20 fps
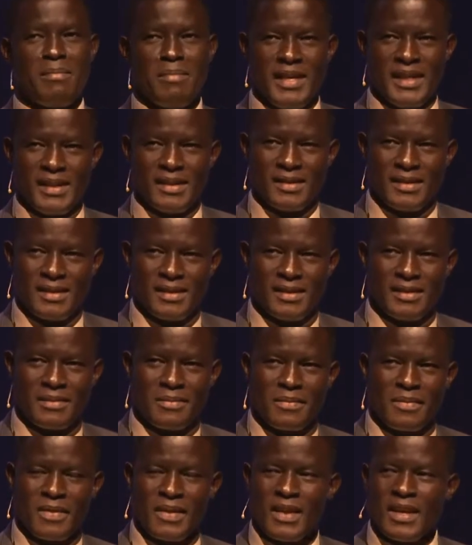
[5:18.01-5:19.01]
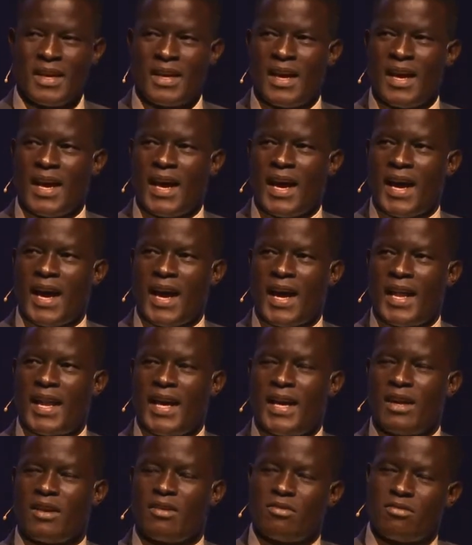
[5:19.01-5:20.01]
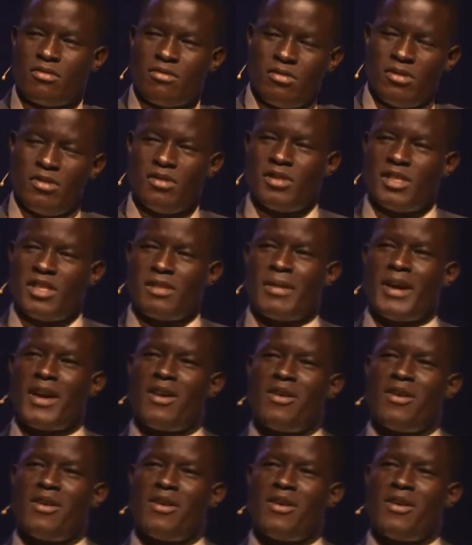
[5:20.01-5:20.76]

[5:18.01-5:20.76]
means. And I couldn't, in my